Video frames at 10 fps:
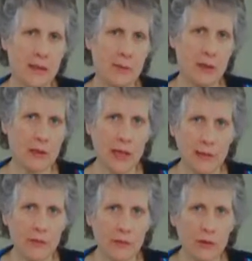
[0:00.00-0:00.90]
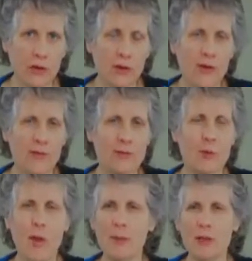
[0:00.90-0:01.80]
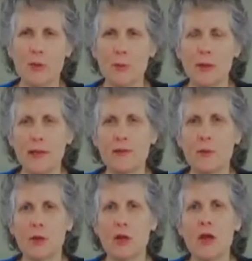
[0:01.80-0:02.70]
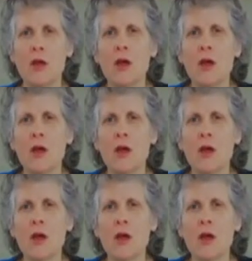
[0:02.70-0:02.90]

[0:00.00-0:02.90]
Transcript: in my life. It's brought me to a place where